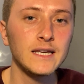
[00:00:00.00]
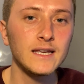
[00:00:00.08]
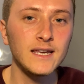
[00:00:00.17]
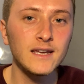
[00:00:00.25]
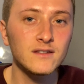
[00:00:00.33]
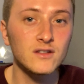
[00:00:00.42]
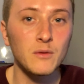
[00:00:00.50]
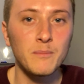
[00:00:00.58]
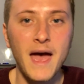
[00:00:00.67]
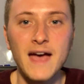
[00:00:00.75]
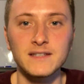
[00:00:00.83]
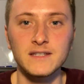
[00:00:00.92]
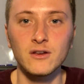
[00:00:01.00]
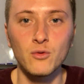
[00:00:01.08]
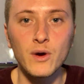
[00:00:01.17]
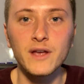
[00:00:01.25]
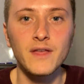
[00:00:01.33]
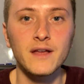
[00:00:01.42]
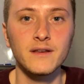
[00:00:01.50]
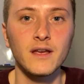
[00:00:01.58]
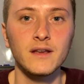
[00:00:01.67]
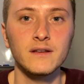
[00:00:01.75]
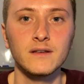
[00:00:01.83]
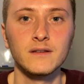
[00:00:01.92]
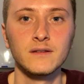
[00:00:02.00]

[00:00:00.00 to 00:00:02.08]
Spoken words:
He ended up passing away that night.